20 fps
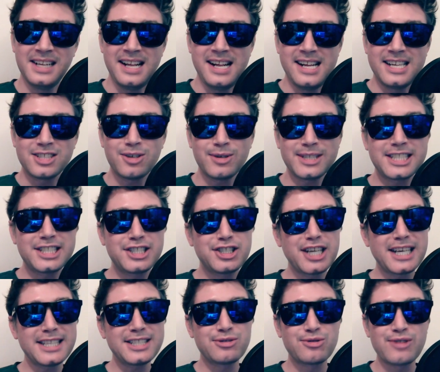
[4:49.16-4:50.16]
So it's
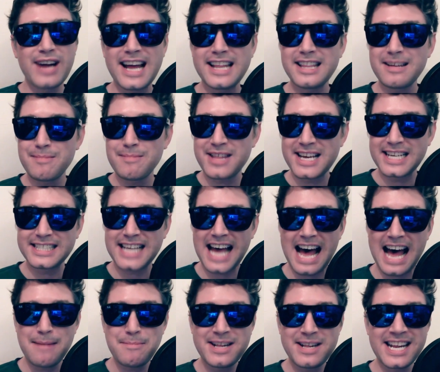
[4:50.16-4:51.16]
just random things
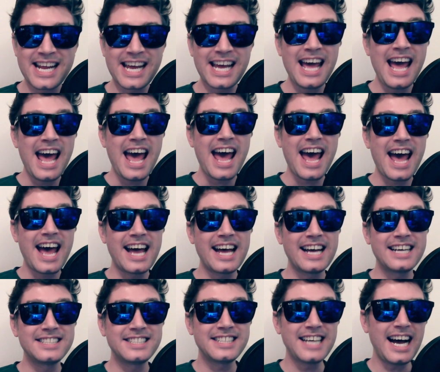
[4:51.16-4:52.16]
happening.
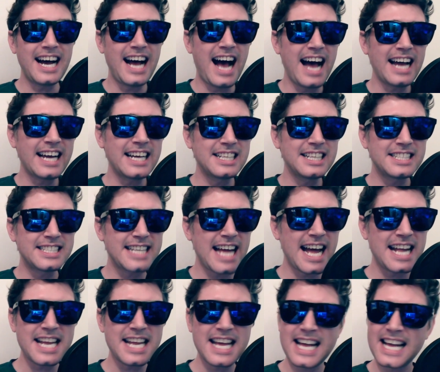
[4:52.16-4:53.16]
And yeah, I can
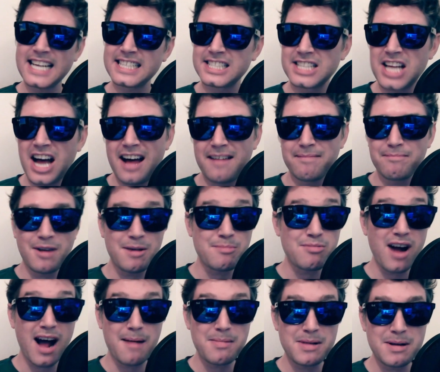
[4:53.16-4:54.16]
stand it. It's not a
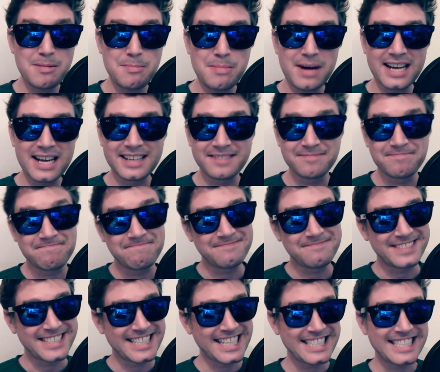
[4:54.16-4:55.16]
problem, but
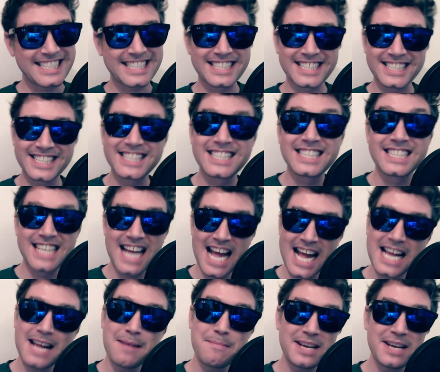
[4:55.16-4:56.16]
it
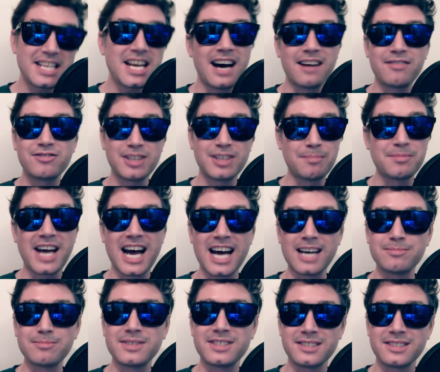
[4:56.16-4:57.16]
can be tough
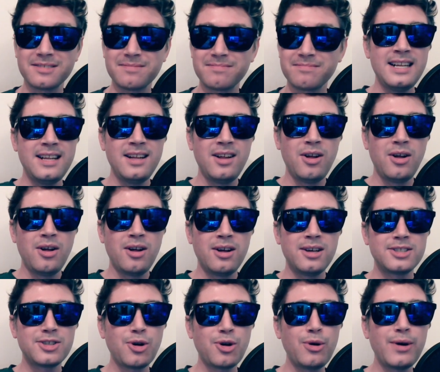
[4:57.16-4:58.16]
sometimes.
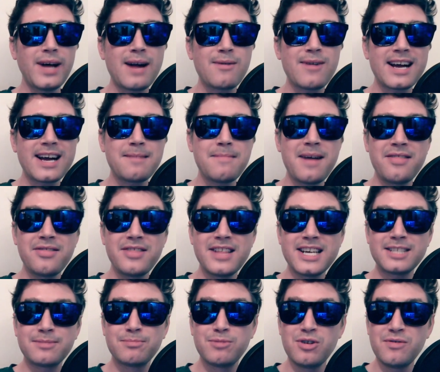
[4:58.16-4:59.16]
So who would I recommend
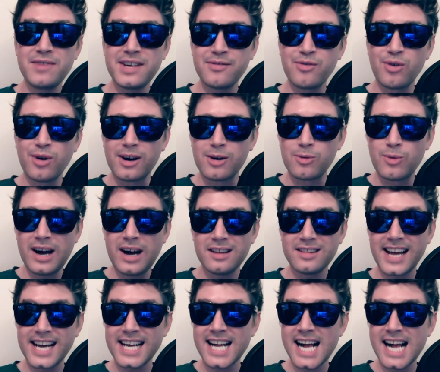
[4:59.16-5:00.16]
this movie for? Well,
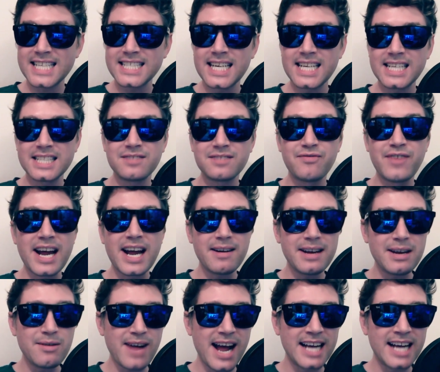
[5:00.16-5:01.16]
like I said, it's
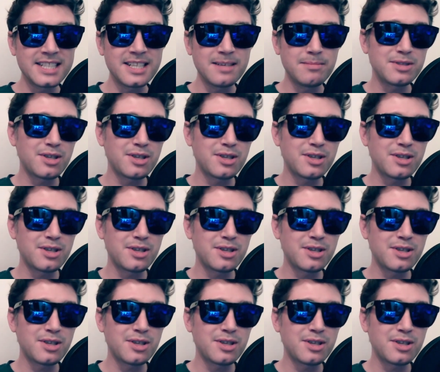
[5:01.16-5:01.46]
very random.